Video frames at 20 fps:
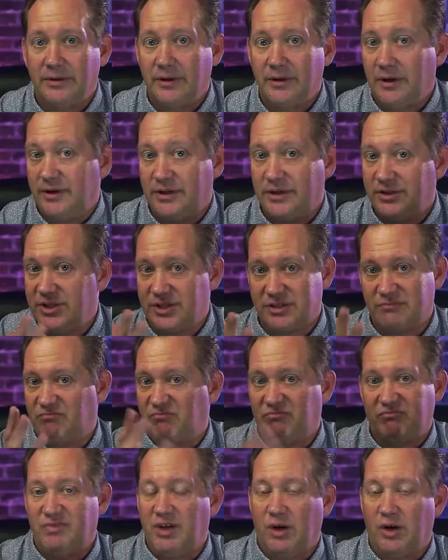I mean, just,
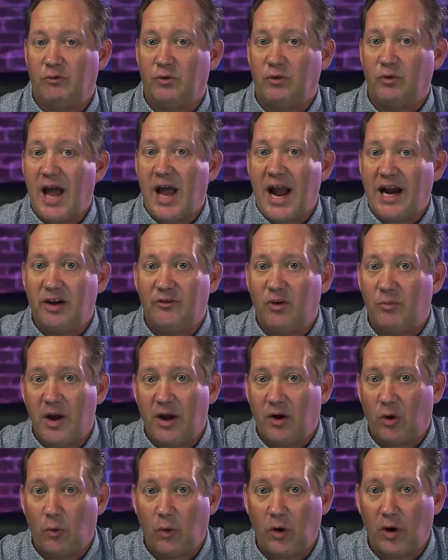you know, for lack of a
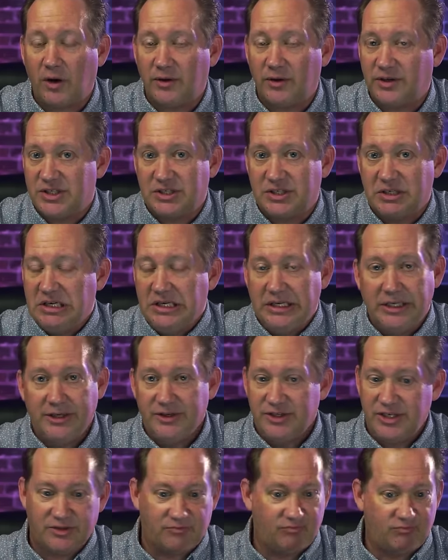better word, just,
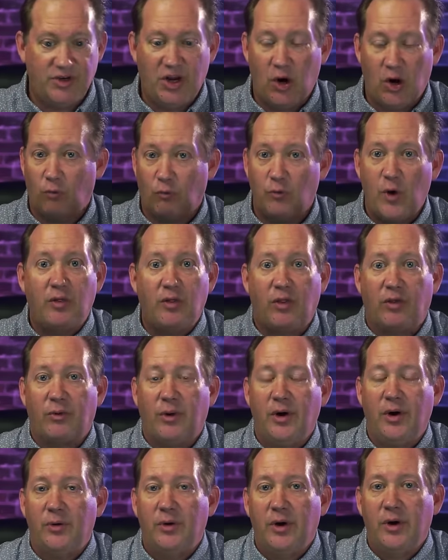you know, run
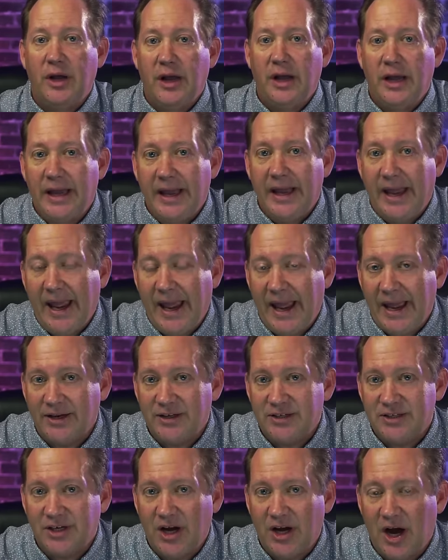through.
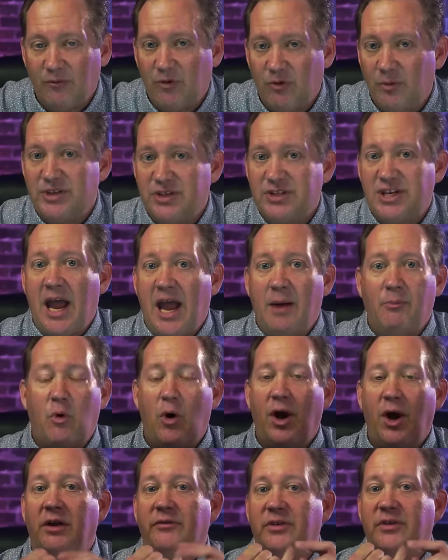And from the
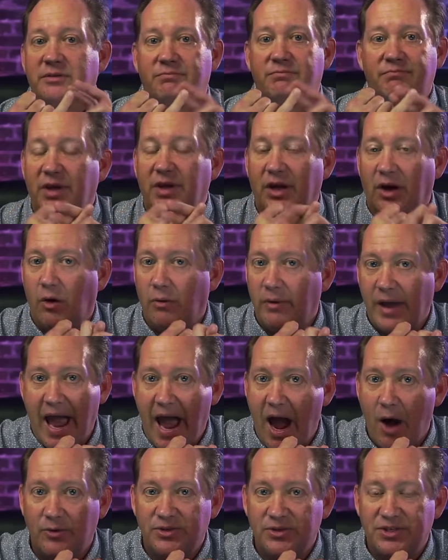standpoint of, you know,
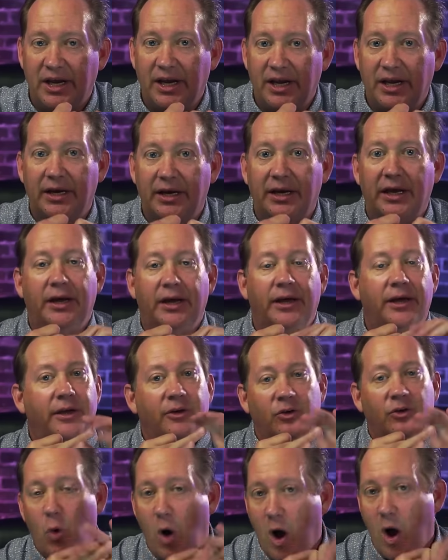housing,
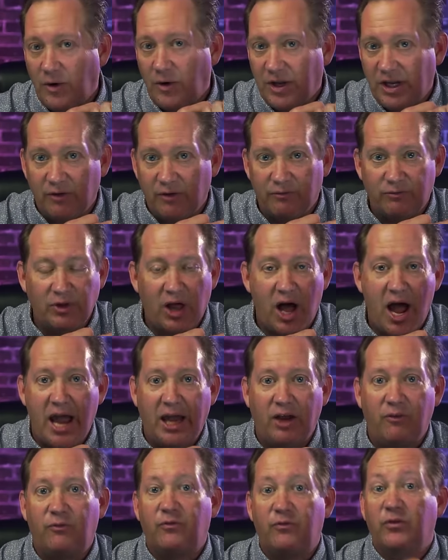quality of
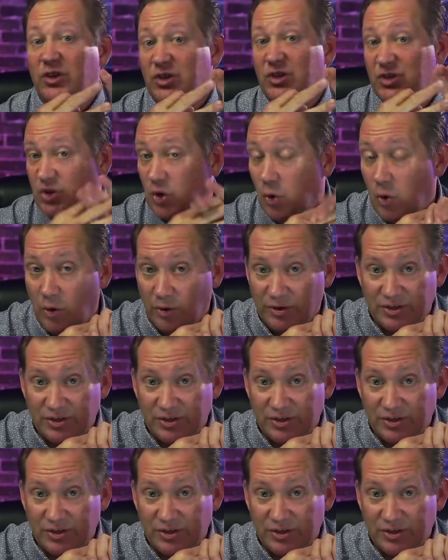life, school